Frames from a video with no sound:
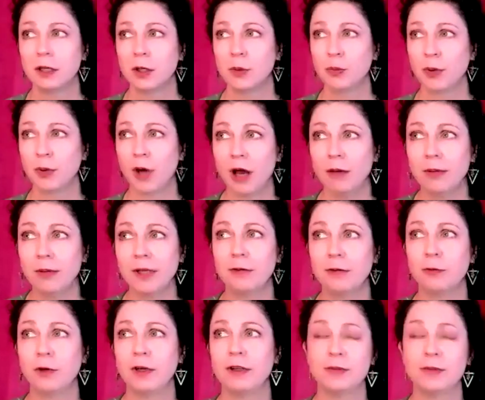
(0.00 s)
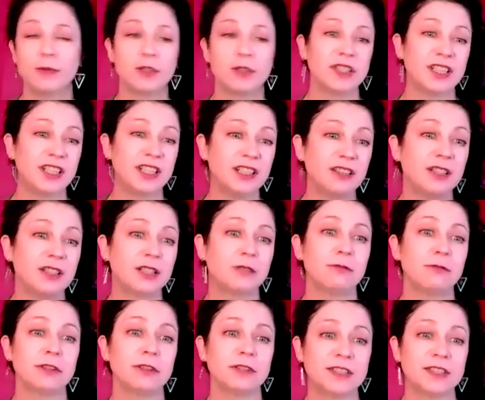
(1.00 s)
probably one of the most healing
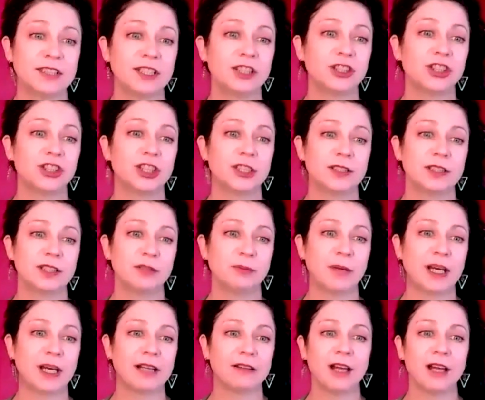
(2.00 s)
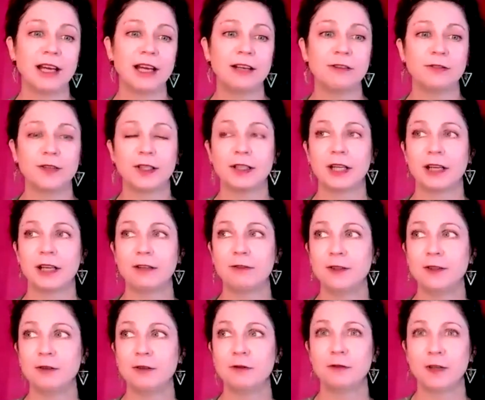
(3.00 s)
realizations in my life. And I
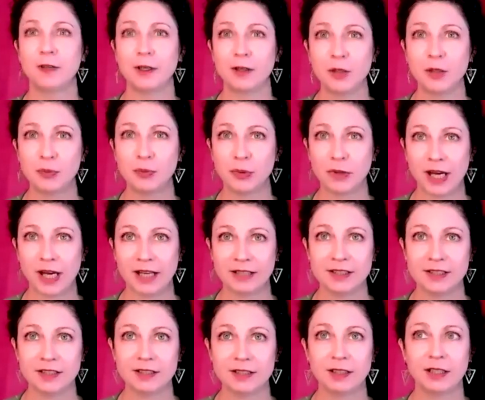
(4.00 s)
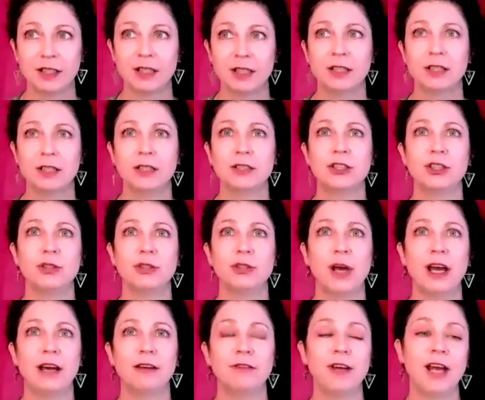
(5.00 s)
feel very blessed to
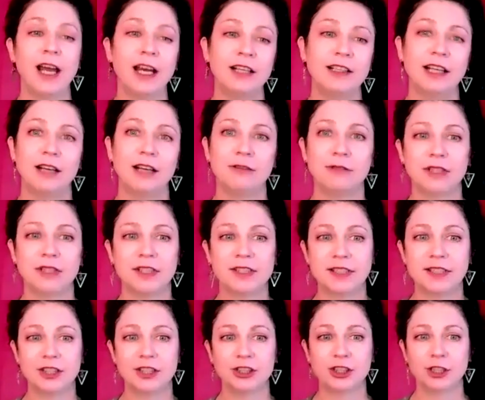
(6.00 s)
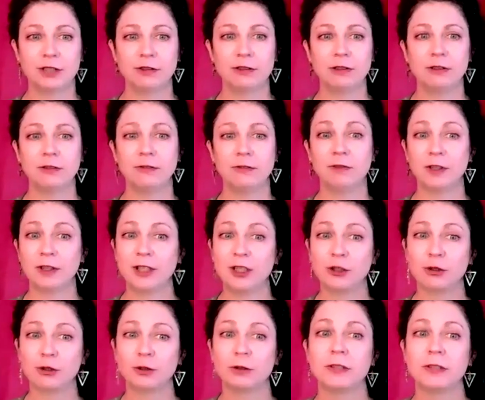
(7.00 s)
have had that realization very
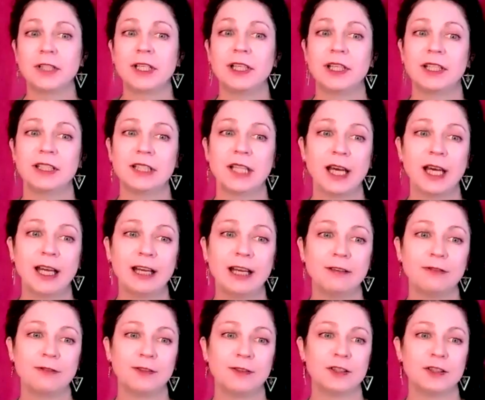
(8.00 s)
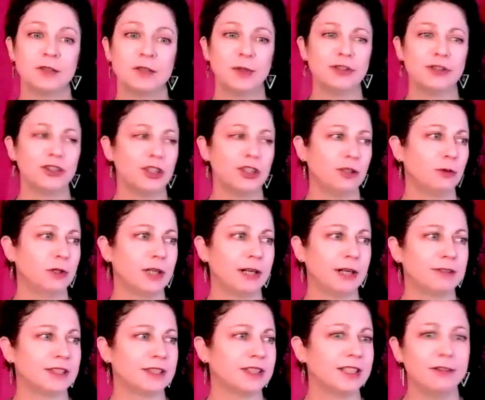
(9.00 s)
early in life, especially where I
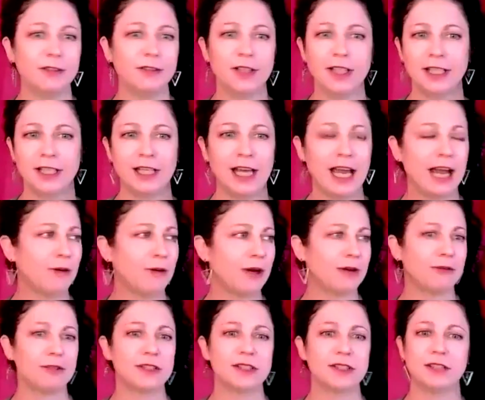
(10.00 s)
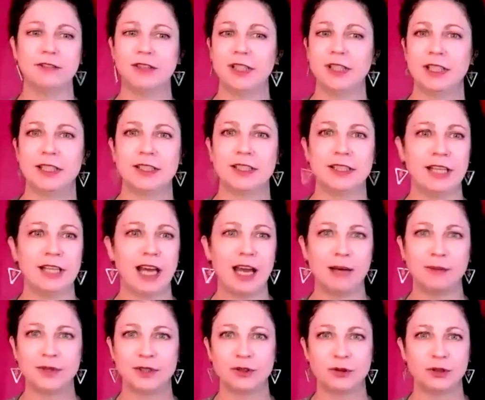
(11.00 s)
was living and how I was living. It's an
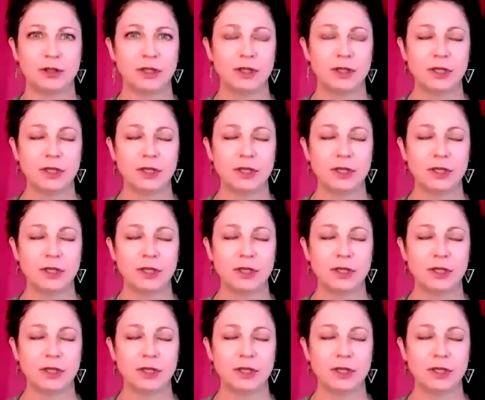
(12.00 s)
absolute